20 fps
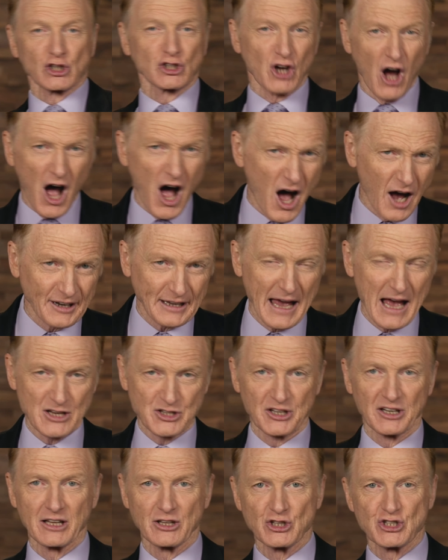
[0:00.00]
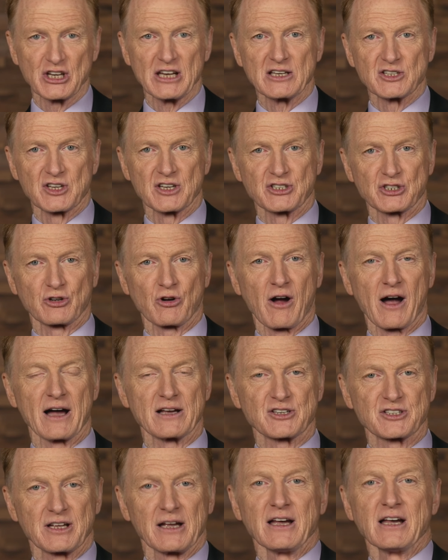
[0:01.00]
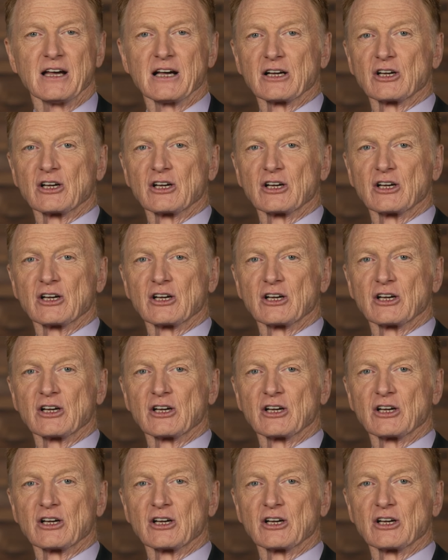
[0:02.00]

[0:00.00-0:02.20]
God has it in Jesus Christ.